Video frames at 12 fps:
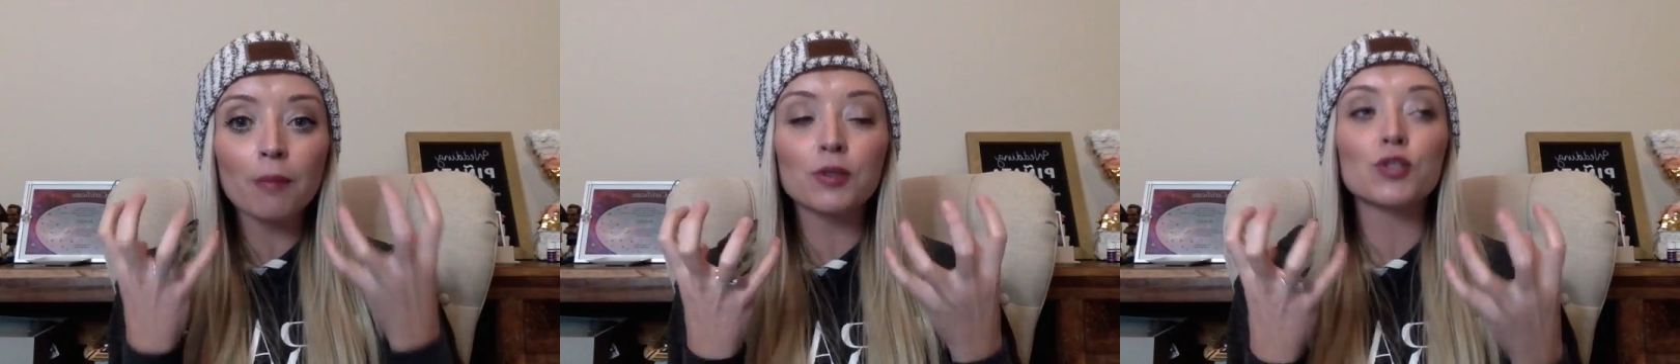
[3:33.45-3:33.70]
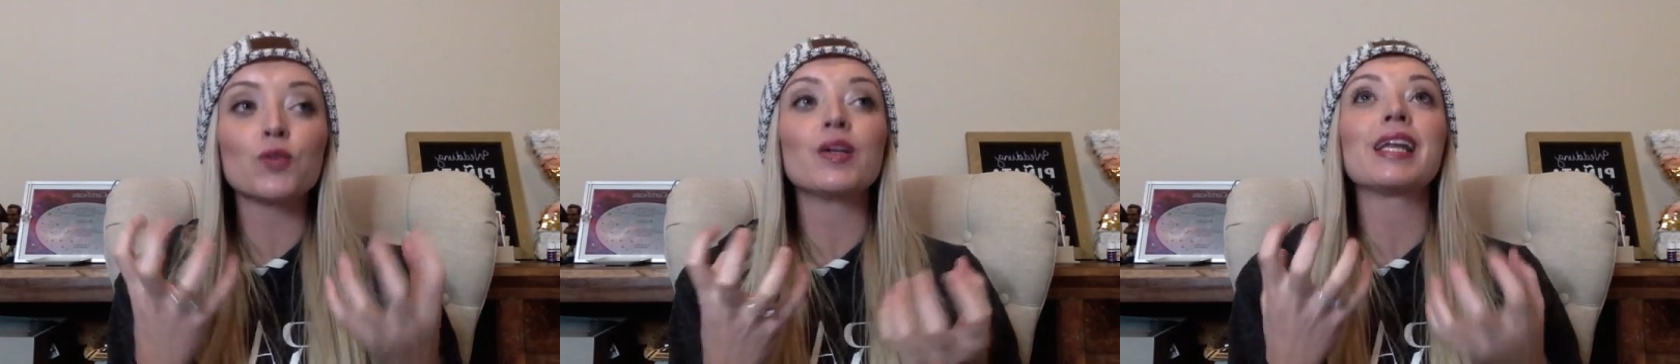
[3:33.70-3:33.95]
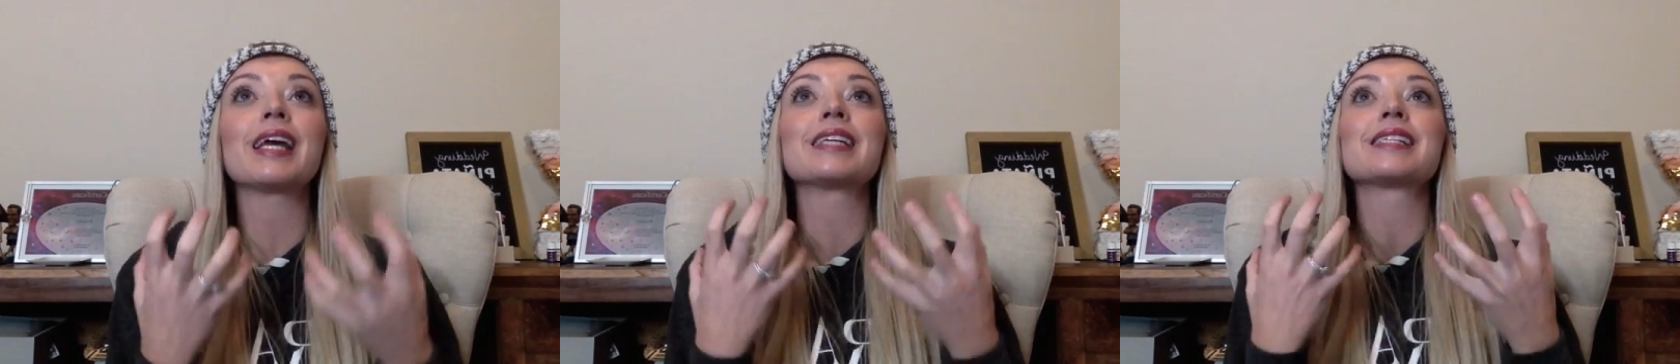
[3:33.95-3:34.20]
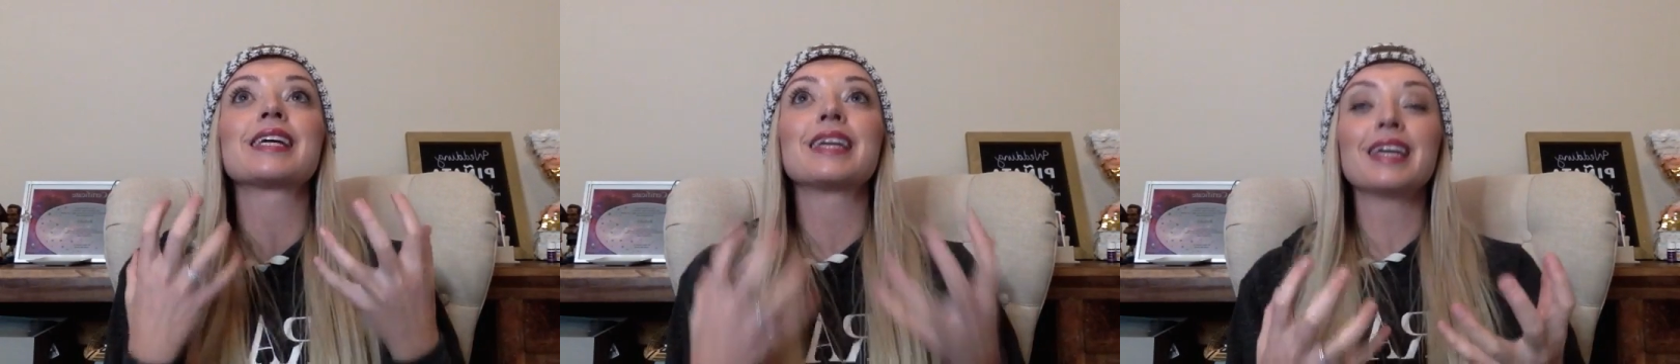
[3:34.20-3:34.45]
opportunity
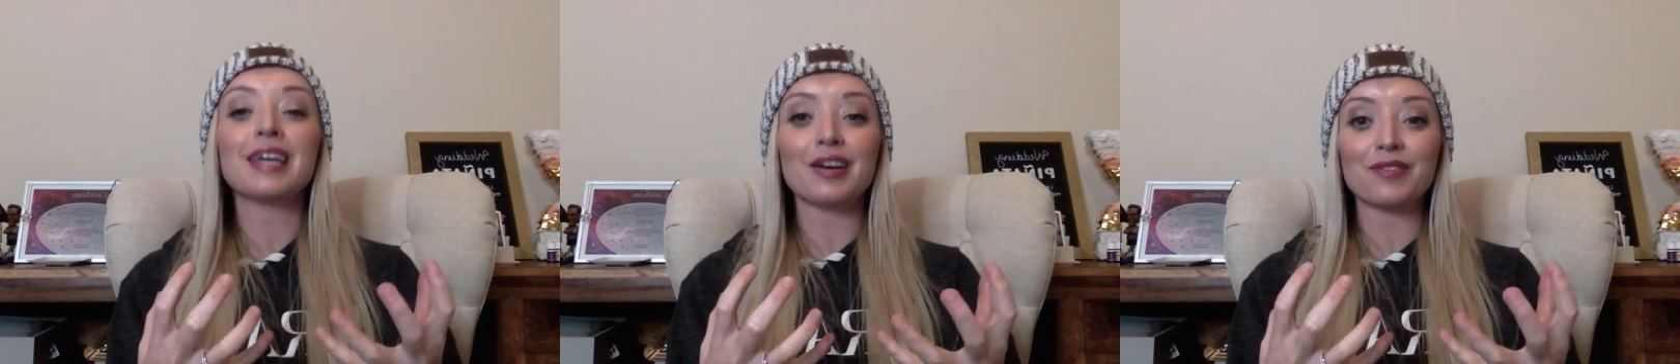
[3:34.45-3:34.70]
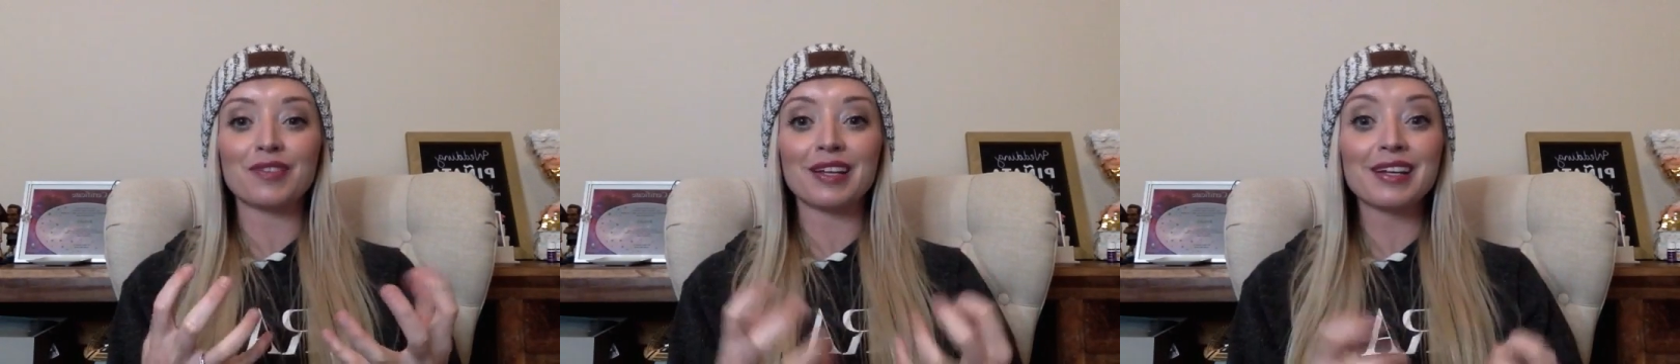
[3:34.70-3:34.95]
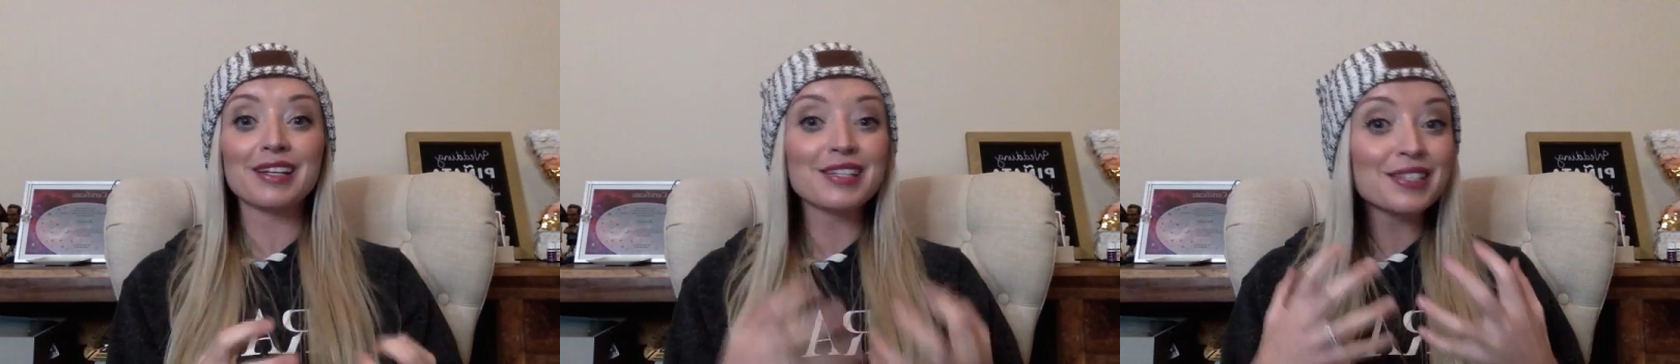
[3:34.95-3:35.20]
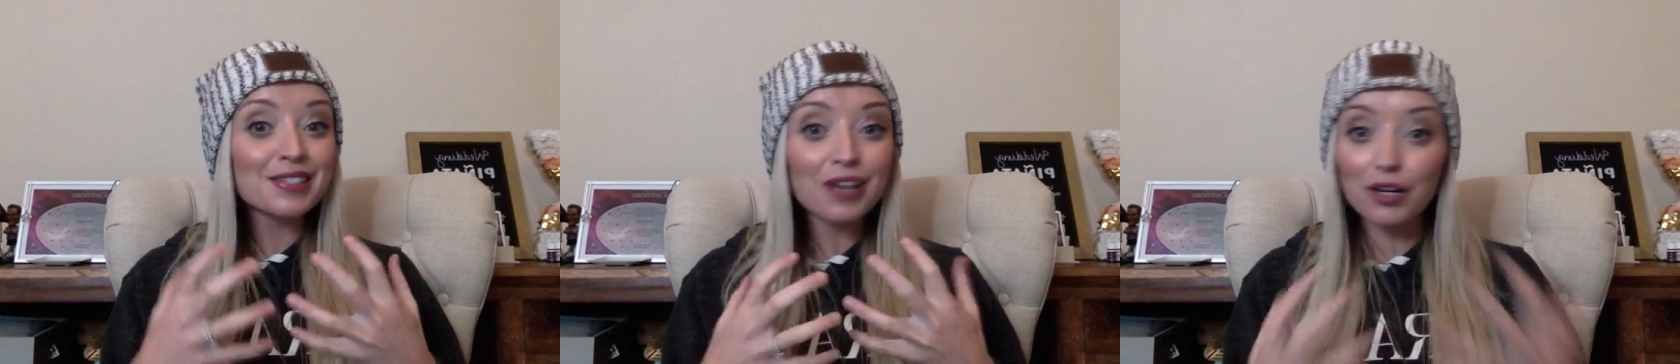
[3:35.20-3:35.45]
as a gift. It
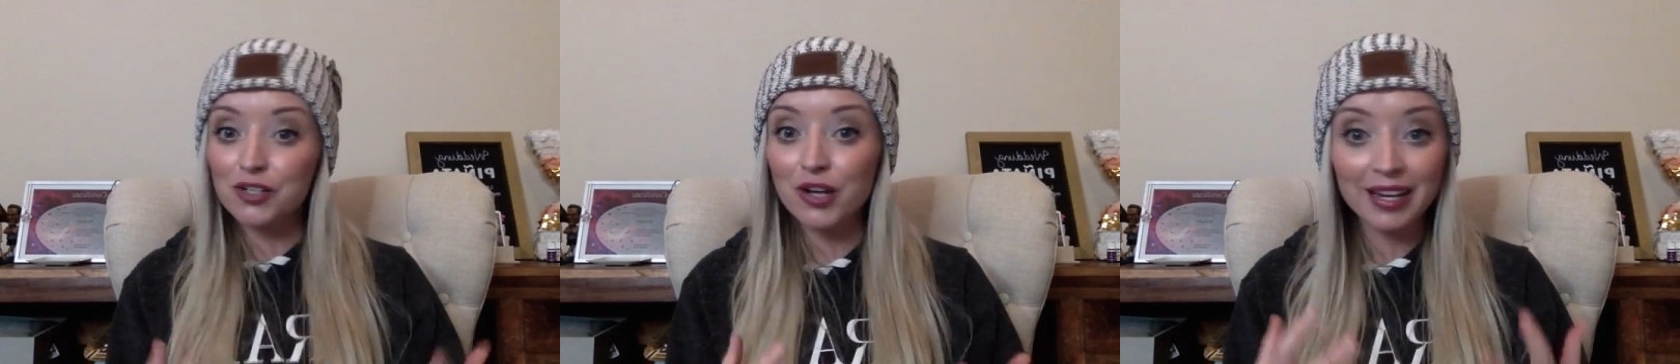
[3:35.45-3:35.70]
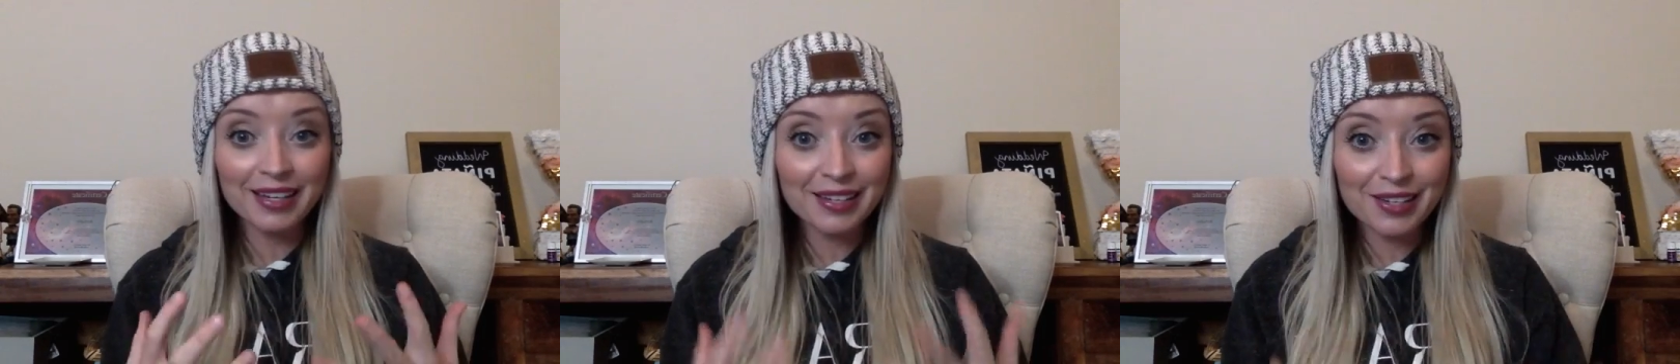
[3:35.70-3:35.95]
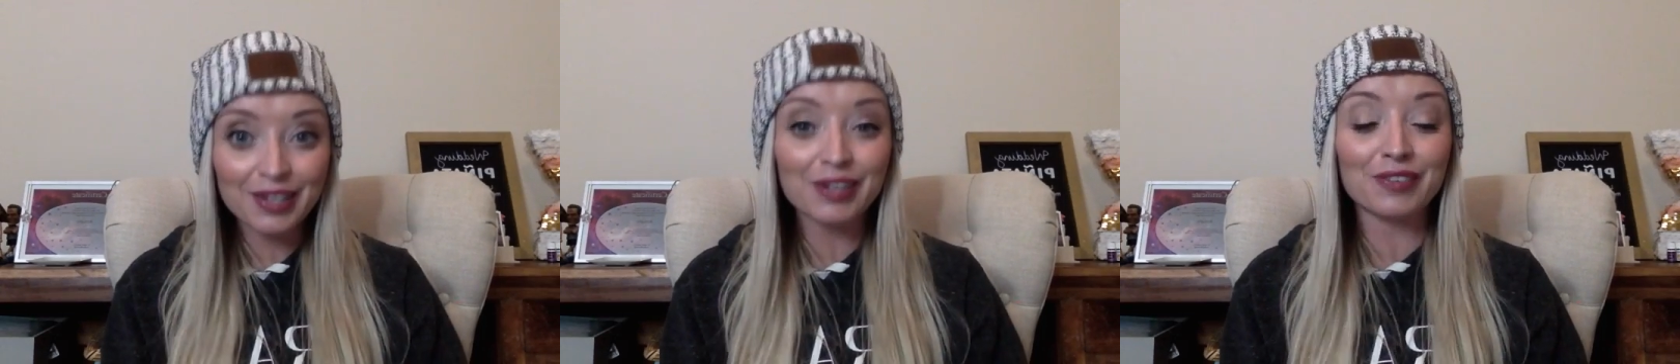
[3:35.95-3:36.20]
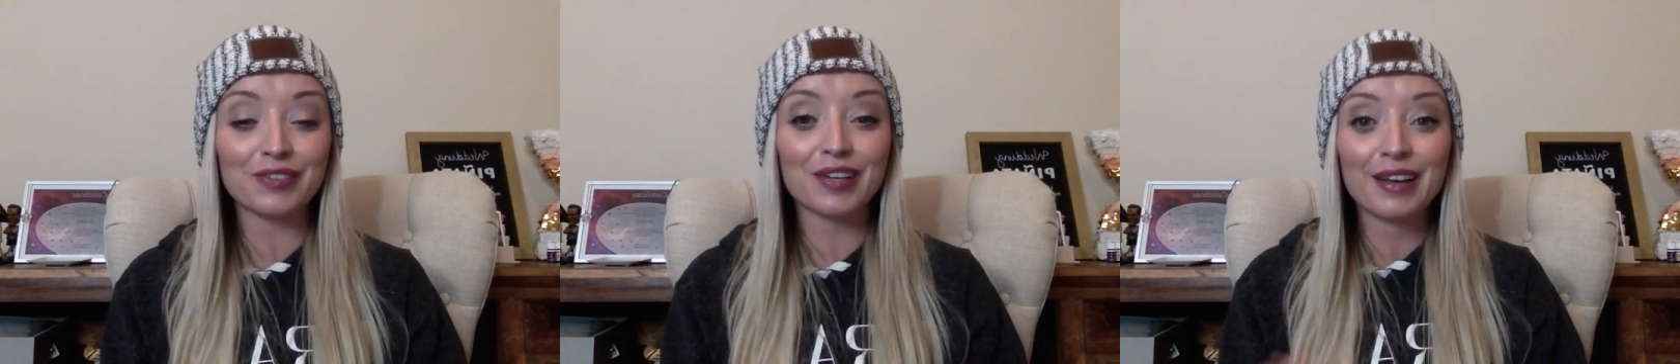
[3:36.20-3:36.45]
is such a
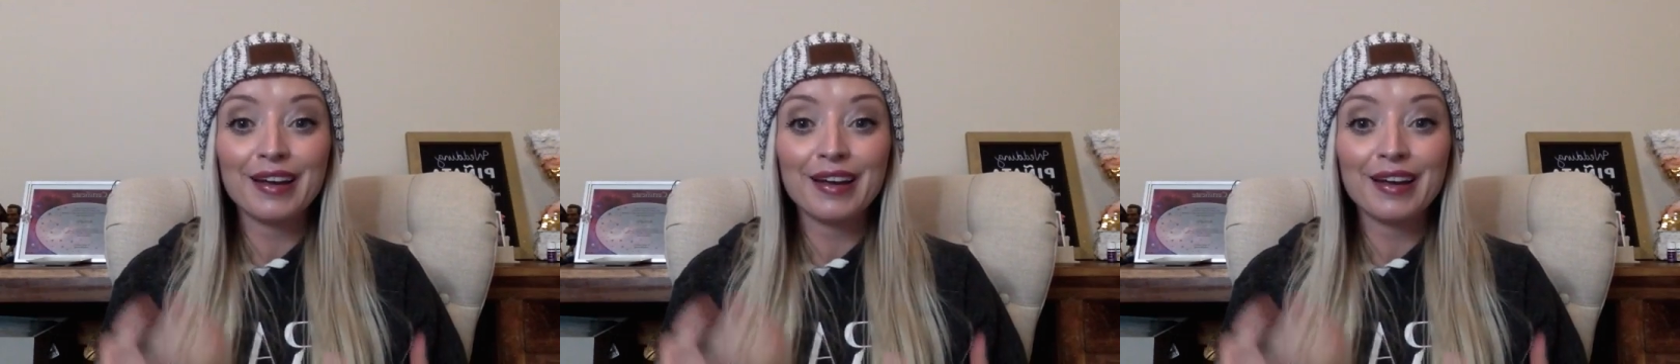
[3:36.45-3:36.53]
gift.